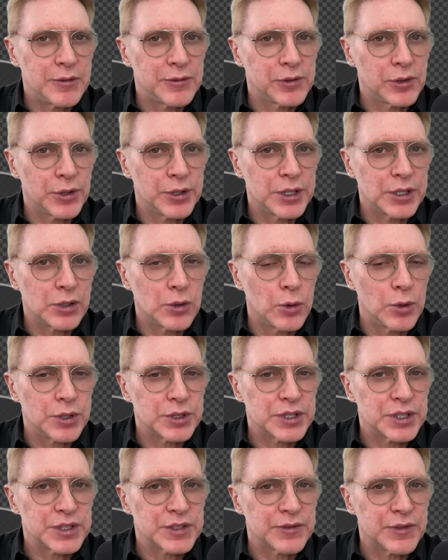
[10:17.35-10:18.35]
flirty,
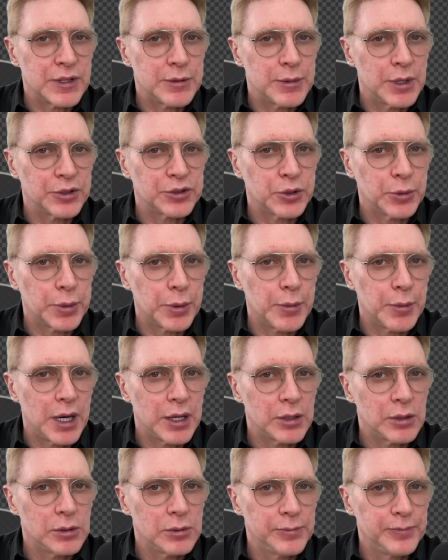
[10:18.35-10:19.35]
gorgeous female
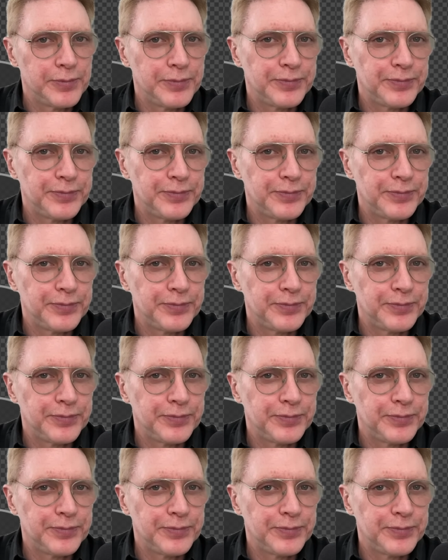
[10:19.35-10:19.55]
supermodel.